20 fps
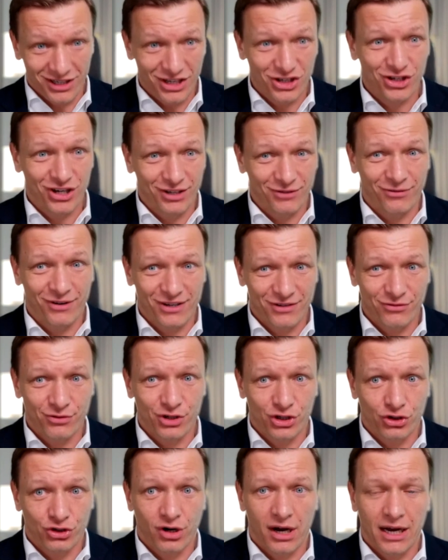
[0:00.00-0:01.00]
initiate phase
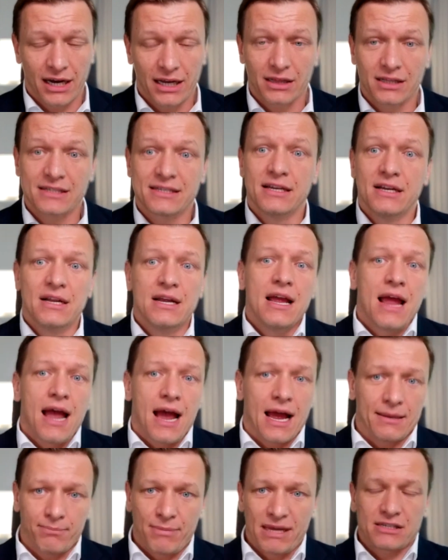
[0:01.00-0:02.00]
three trials.
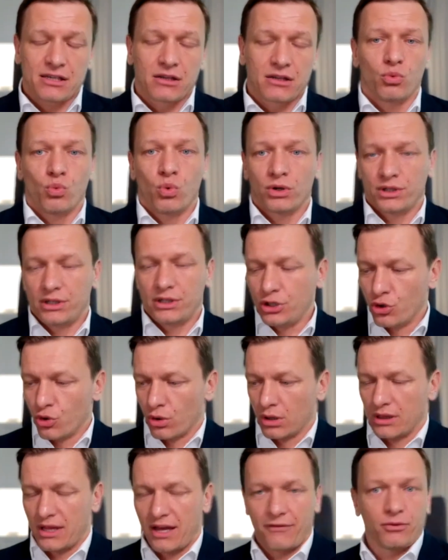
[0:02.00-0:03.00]
And basically, what you're
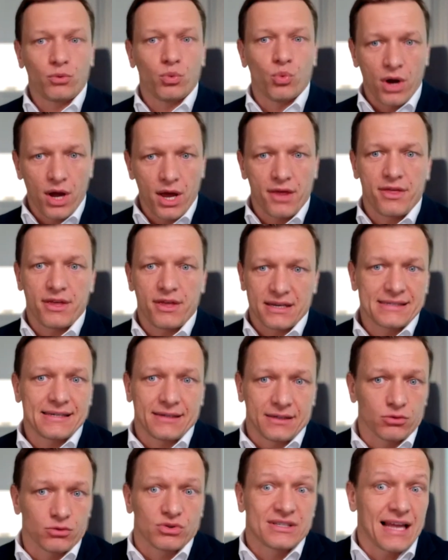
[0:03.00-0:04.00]
left with is
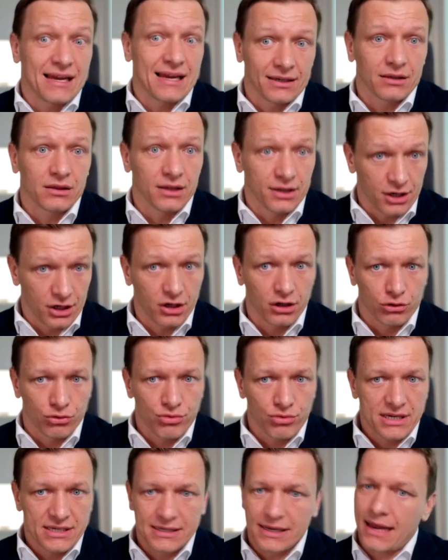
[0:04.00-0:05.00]
an outstanding clinical
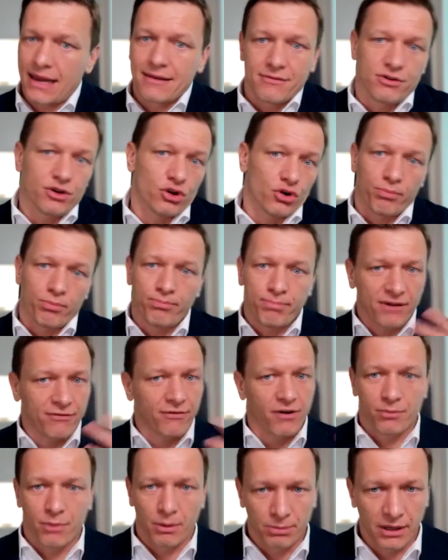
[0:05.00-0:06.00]
risk. And big
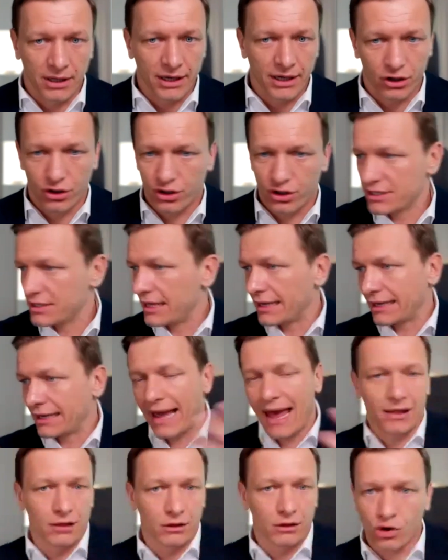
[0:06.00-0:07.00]
pharma players like
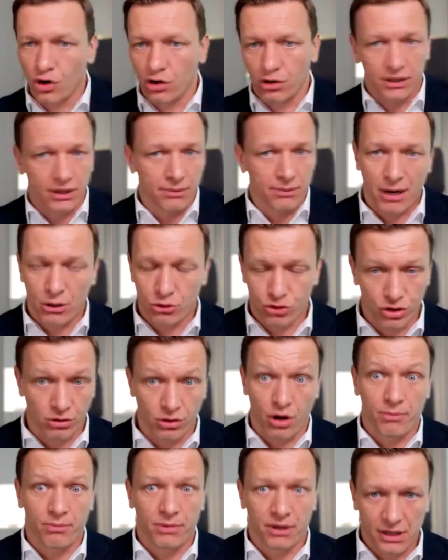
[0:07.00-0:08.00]
Alcon and Bausch and
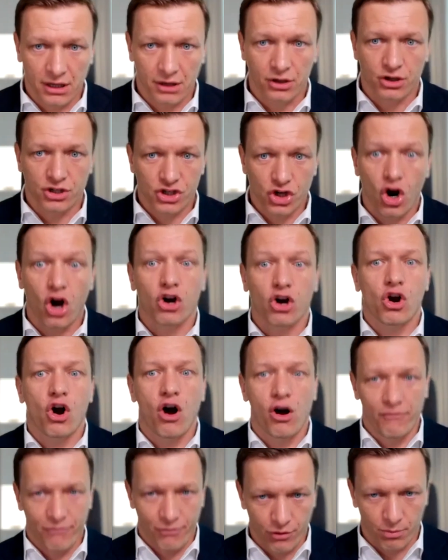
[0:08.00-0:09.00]
Lomb and others are
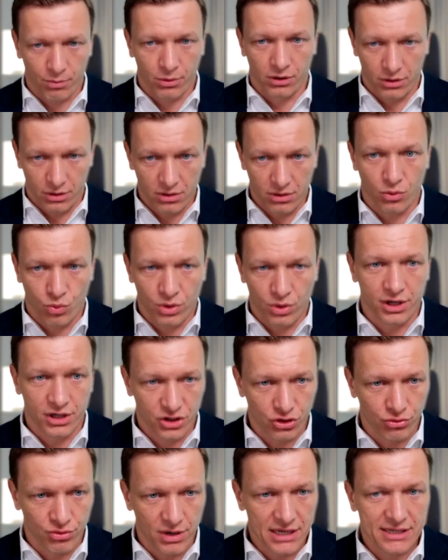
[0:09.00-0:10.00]
comfortable with
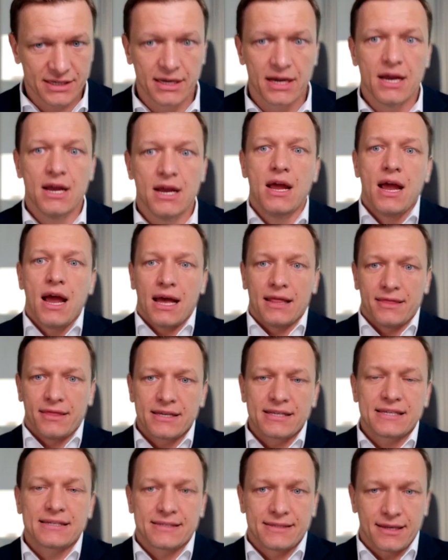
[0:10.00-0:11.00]
this risk. And
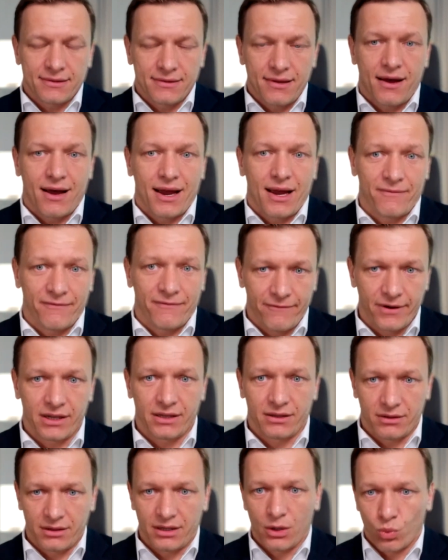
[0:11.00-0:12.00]
this is the time
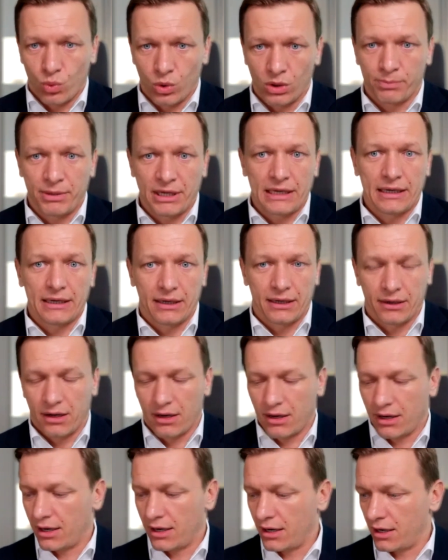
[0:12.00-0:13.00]
when they will be
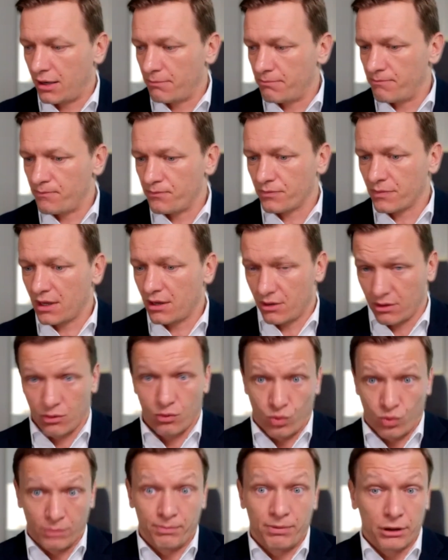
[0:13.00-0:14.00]

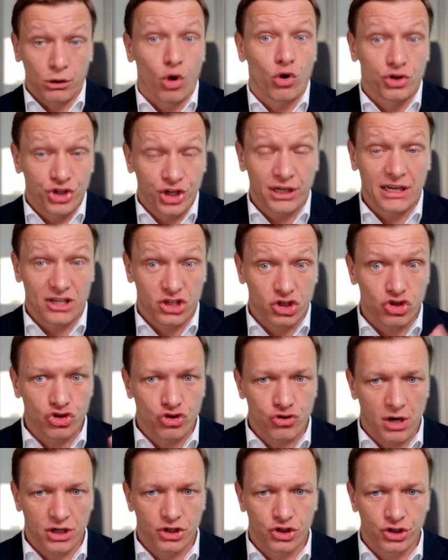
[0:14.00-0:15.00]
launching a
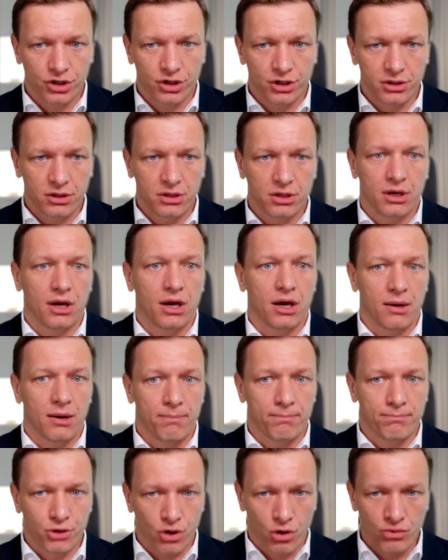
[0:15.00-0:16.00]
structured
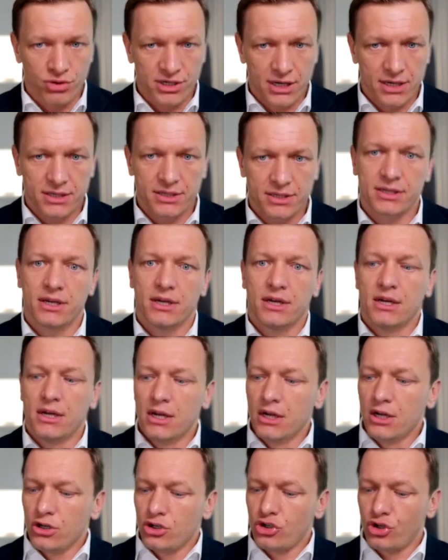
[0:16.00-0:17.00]
process
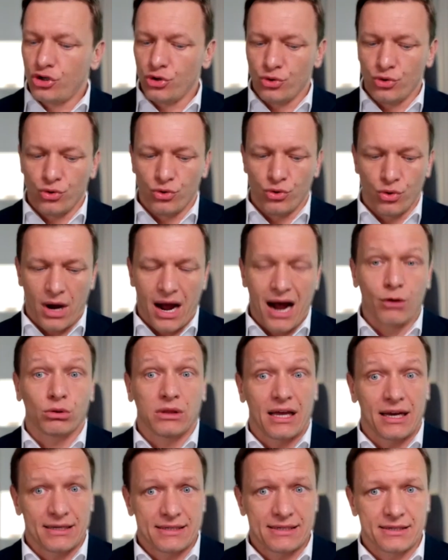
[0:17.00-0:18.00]
to
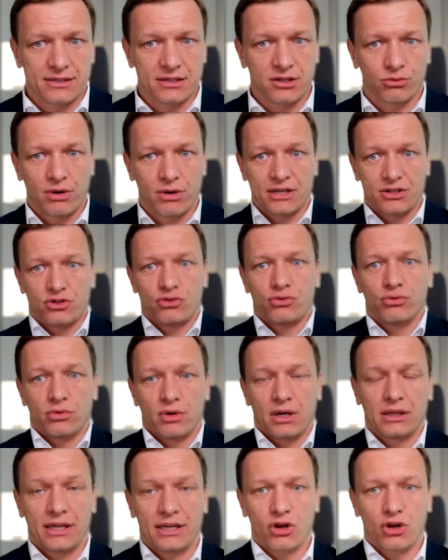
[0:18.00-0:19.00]
out-license the rights to
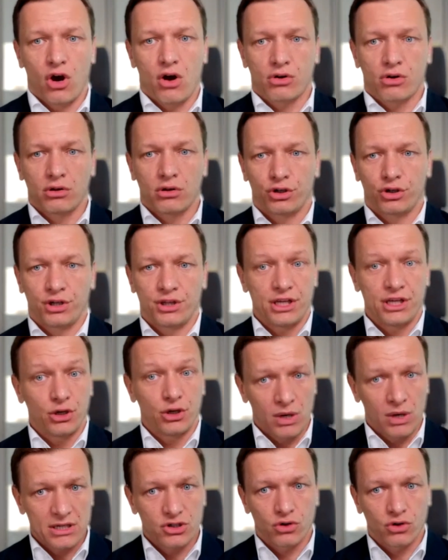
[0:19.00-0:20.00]
a late ocular in the
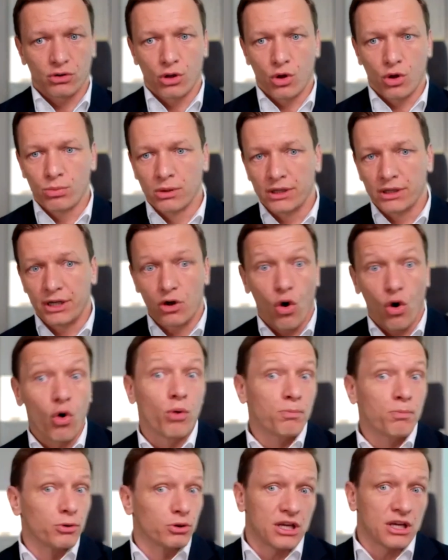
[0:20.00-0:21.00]
US or globally,
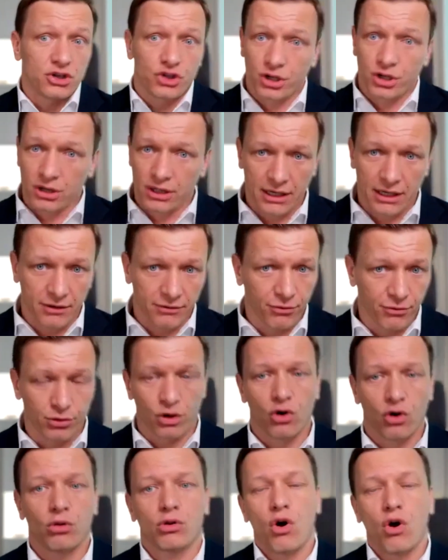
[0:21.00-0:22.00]
or potentially for the
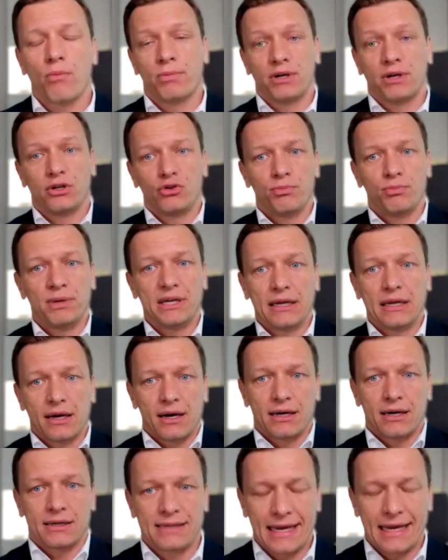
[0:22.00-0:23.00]
whole company to be
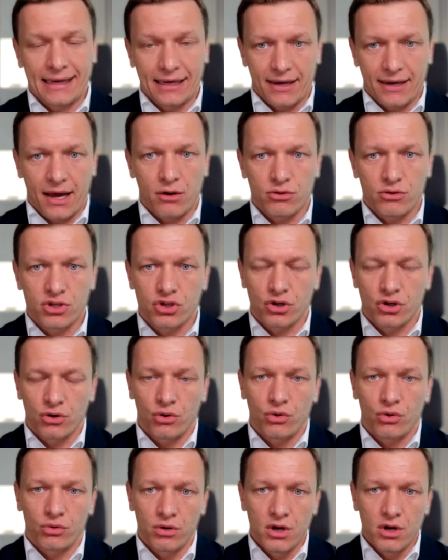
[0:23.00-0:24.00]
taken out.
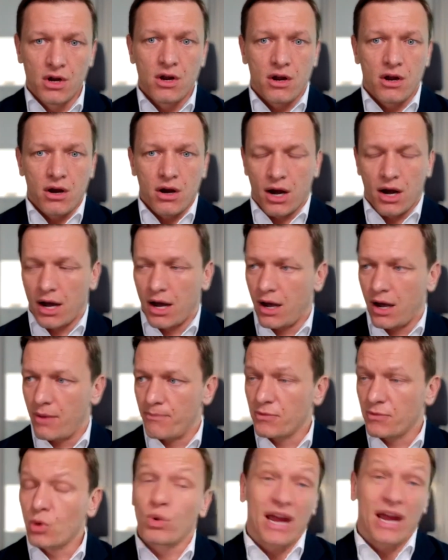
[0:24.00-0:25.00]
So
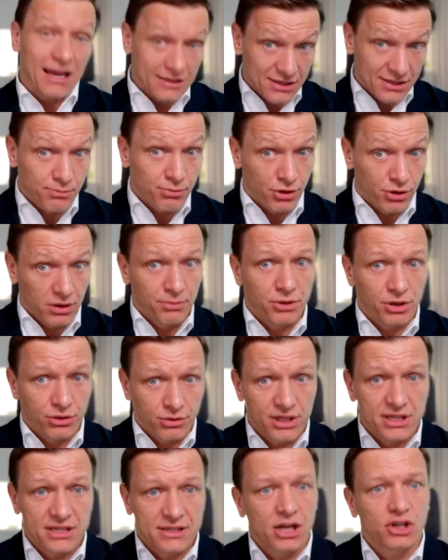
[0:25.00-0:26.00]
we had some preliminary
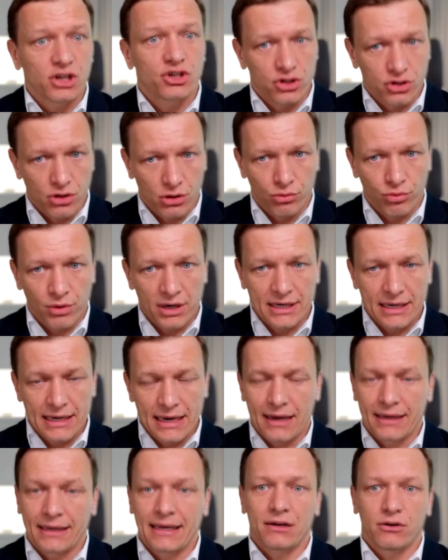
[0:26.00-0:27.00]
discussions already.
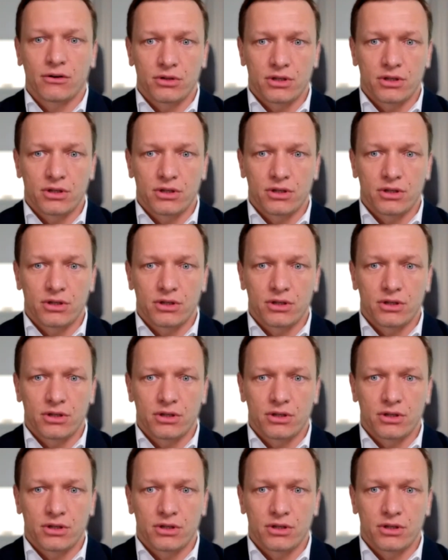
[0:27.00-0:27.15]
I cannot